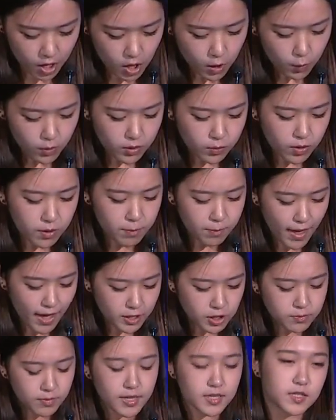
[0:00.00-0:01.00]
when I went
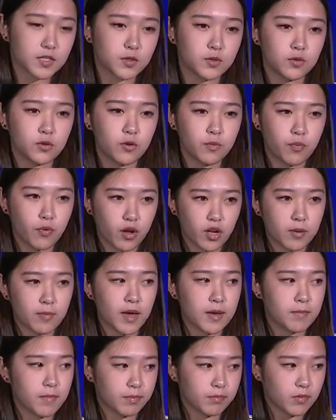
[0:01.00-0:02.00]
back to my school bringing
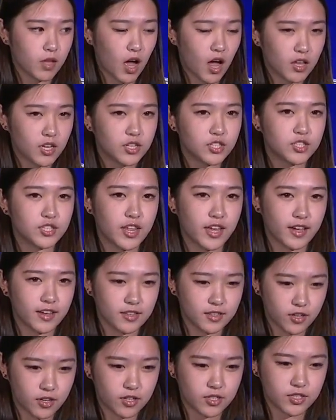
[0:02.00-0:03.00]
my knowledge that I
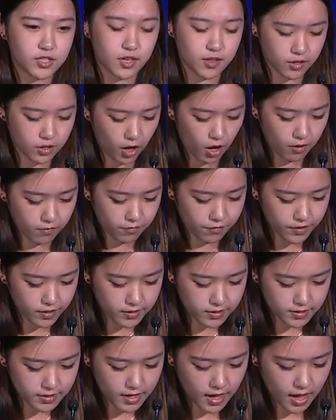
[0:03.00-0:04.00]
learned in the conference,